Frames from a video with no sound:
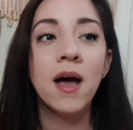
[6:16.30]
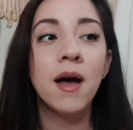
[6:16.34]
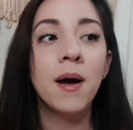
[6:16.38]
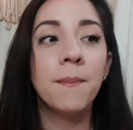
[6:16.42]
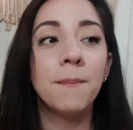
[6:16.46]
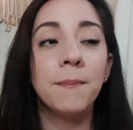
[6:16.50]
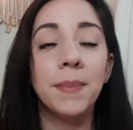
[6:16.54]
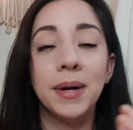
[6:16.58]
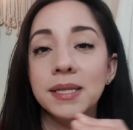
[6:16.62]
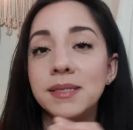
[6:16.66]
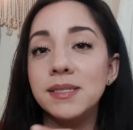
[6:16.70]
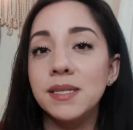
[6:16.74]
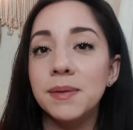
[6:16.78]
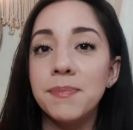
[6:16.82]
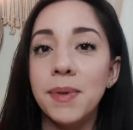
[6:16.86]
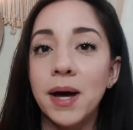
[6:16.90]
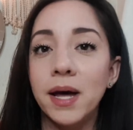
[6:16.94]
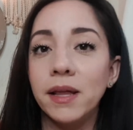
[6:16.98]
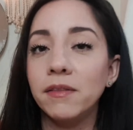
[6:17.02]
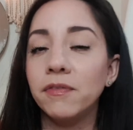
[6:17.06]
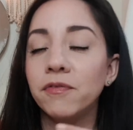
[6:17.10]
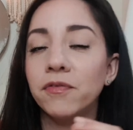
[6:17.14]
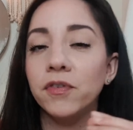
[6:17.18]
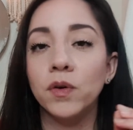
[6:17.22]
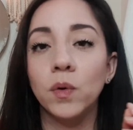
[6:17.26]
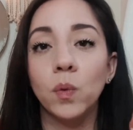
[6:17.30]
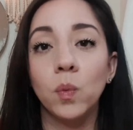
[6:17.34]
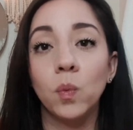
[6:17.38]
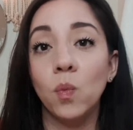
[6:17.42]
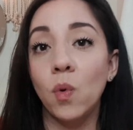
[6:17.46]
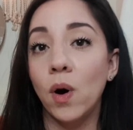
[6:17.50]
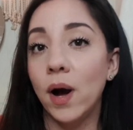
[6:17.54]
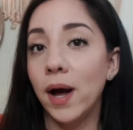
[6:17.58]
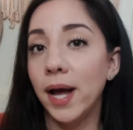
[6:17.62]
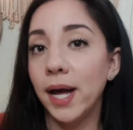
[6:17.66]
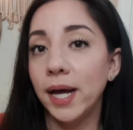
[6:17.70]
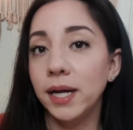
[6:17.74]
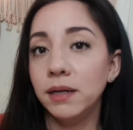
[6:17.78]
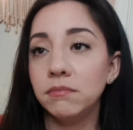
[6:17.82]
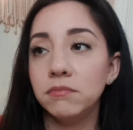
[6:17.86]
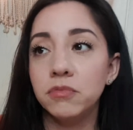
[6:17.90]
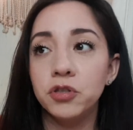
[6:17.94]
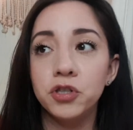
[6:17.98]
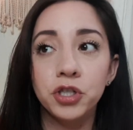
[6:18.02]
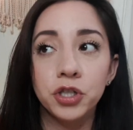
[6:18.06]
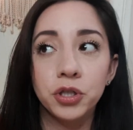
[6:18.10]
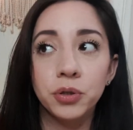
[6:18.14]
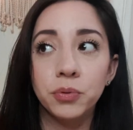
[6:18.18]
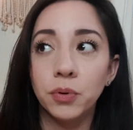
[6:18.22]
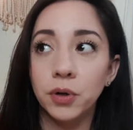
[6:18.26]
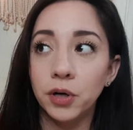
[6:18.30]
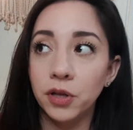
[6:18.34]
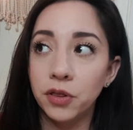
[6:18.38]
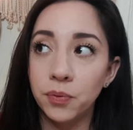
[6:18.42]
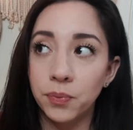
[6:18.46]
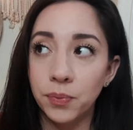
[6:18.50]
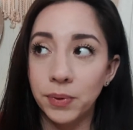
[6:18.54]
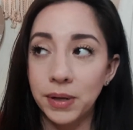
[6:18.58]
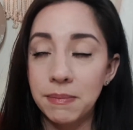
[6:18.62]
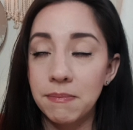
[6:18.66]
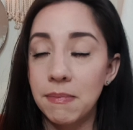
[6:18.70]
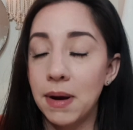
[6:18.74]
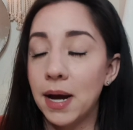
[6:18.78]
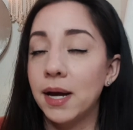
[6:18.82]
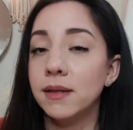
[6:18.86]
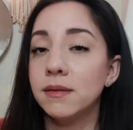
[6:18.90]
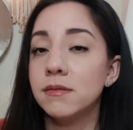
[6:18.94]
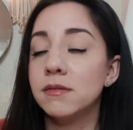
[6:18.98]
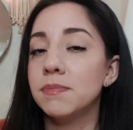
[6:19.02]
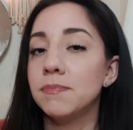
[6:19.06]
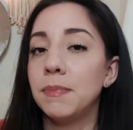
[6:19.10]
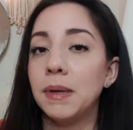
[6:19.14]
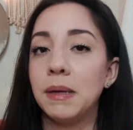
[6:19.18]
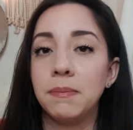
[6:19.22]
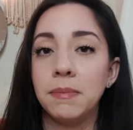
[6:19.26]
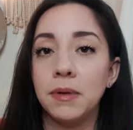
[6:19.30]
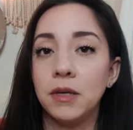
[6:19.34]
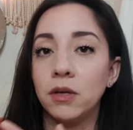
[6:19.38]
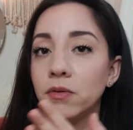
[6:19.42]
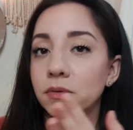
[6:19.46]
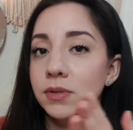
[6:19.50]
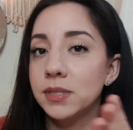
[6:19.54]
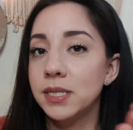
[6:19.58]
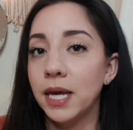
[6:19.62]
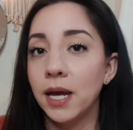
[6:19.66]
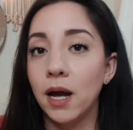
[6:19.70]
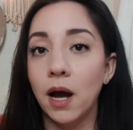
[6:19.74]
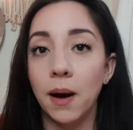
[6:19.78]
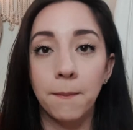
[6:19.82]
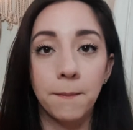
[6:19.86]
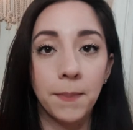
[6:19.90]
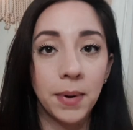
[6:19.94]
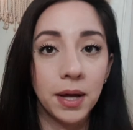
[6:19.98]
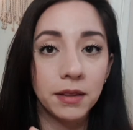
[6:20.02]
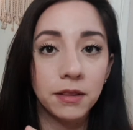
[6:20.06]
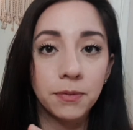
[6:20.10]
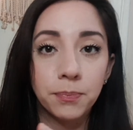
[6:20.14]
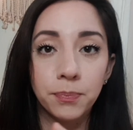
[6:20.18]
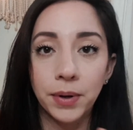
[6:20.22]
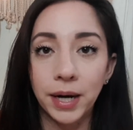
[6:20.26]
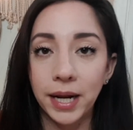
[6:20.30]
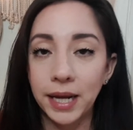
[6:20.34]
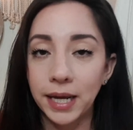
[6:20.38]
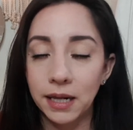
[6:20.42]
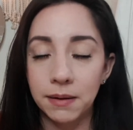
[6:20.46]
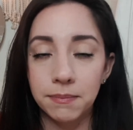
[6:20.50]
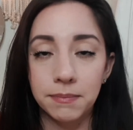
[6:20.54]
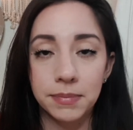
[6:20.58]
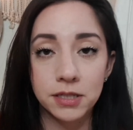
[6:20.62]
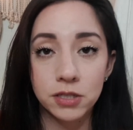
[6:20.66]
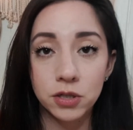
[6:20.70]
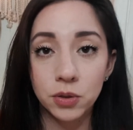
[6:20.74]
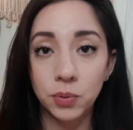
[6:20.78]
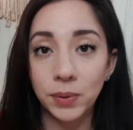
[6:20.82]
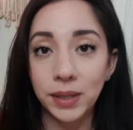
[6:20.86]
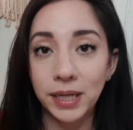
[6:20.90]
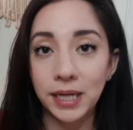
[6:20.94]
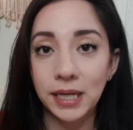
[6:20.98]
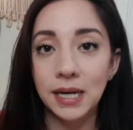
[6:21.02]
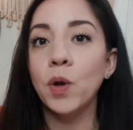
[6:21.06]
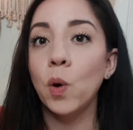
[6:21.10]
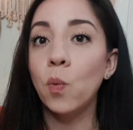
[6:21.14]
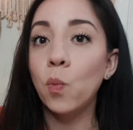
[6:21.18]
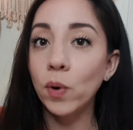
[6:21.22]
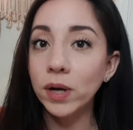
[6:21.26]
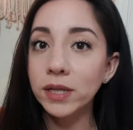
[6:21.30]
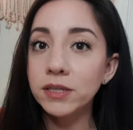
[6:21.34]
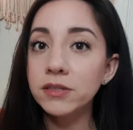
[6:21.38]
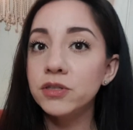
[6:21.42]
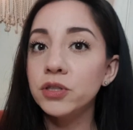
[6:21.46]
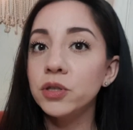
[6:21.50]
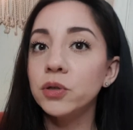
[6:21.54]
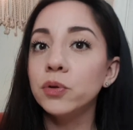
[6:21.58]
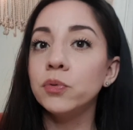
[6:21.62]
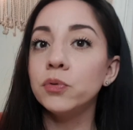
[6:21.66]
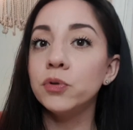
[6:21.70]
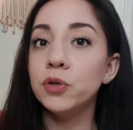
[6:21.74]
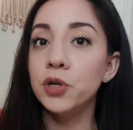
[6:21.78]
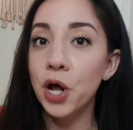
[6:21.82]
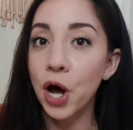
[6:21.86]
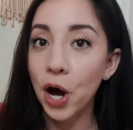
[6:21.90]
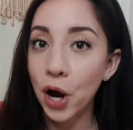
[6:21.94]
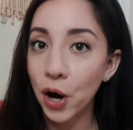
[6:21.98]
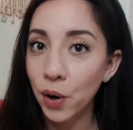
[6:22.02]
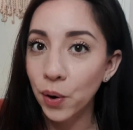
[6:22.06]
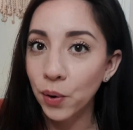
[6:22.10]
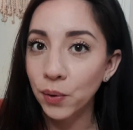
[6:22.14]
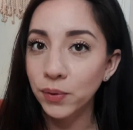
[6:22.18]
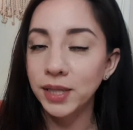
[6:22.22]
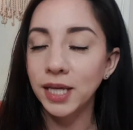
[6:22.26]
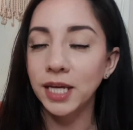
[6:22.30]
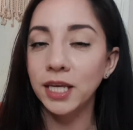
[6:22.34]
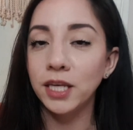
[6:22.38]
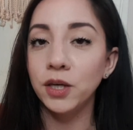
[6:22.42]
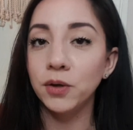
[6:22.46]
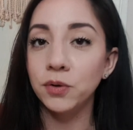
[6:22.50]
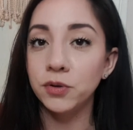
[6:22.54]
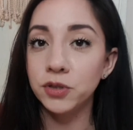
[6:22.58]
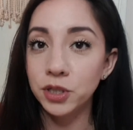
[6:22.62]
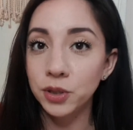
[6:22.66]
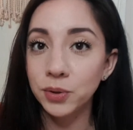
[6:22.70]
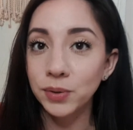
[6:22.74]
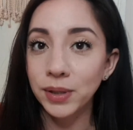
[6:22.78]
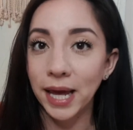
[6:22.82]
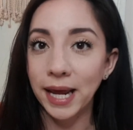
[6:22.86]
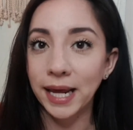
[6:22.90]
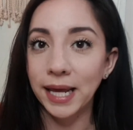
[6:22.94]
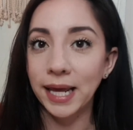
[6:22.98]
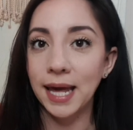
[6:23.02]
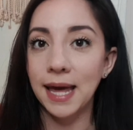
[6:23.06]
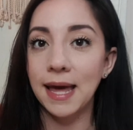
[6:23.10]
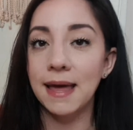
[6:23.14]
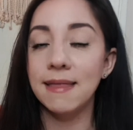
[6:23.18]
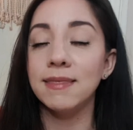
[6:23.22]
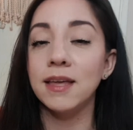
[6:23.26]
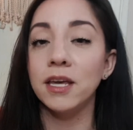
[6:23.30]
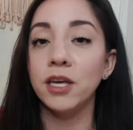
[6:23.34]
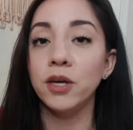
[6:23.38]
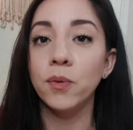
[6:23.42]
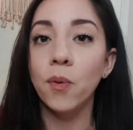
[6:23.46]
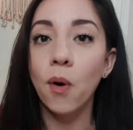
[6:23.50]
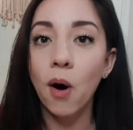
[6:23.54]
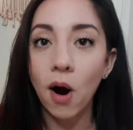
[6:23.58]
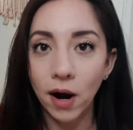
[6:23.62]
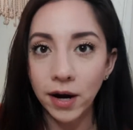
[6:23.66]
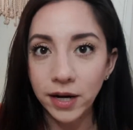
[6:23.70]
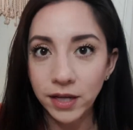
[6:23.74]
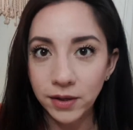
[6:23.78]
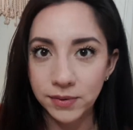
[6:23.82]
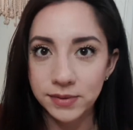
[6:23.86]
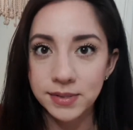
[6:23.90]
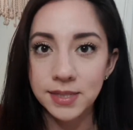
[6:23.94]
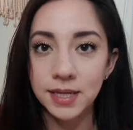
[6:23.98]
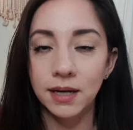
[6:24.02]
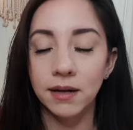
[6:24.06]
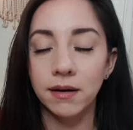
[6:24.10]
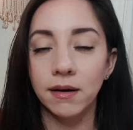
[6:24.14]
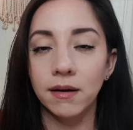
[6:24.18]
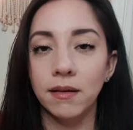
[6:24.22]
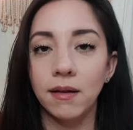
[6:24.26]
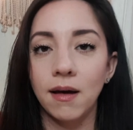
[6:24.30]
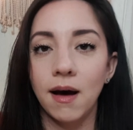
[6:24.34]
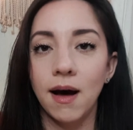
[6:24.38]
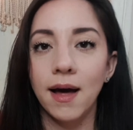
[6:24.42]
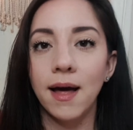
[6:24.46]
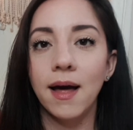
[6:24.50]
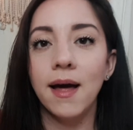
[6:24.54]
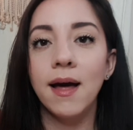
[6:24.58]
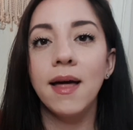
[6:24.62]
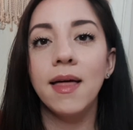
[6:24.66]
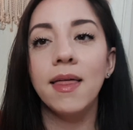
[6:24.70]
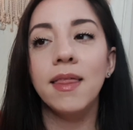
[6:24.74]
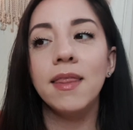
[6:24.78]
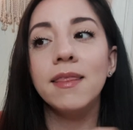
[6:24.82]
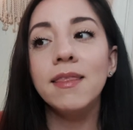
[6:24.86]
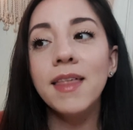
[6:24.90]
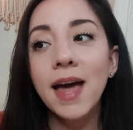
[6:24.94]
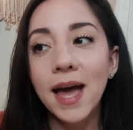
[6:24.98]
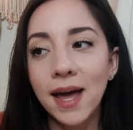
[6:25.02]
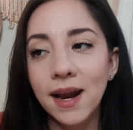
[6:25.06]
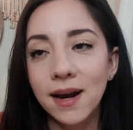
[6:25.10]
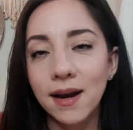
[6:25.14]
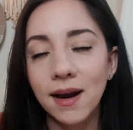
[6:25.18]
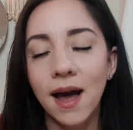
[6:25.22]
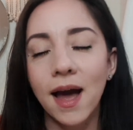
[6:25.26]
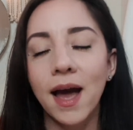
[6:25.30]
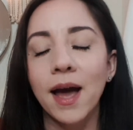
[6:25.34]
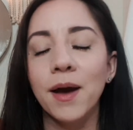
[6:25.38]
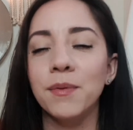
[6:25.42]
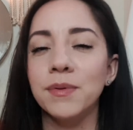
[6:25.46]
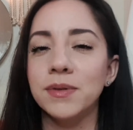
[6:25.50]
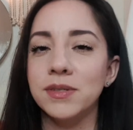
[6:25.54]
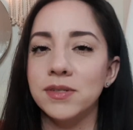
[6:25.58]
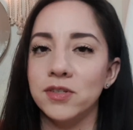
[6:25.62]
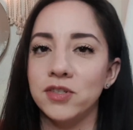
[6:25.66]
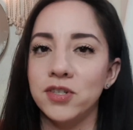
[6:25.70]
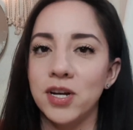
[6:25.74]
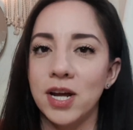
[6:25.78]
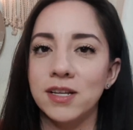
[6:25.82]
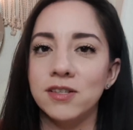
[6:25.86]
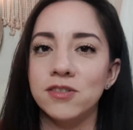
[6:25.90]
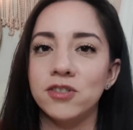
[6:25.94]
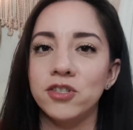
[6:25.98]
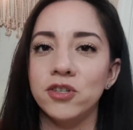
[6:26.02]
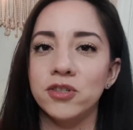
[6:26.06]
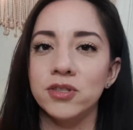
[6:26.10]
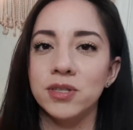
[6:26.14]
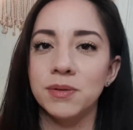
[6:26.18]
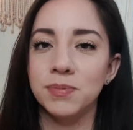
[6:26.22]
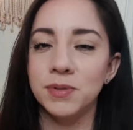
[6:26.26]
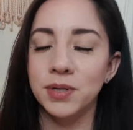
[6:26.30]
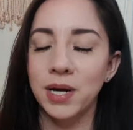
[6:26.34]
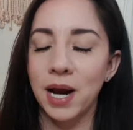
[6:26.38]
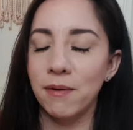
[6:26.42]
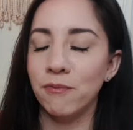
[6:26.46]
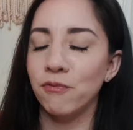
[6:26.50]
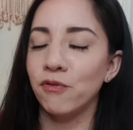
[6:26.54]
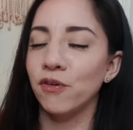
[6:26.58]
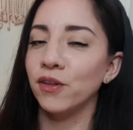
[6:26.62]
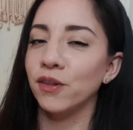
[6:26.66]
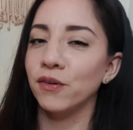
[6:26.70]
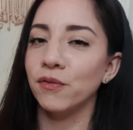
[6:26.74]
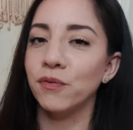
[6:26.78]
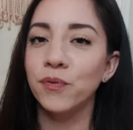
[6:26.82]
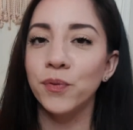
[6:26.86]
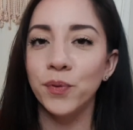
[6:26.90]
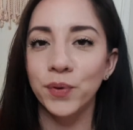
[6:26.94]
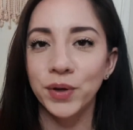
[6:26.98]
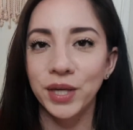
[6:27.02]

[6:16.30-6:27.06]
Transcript: month to month for 1, 2, or 3 months. Maybe you'll take a month break in between. Once you know that you do like it and that you are using it a lot, then I would suggest you subscribe for the full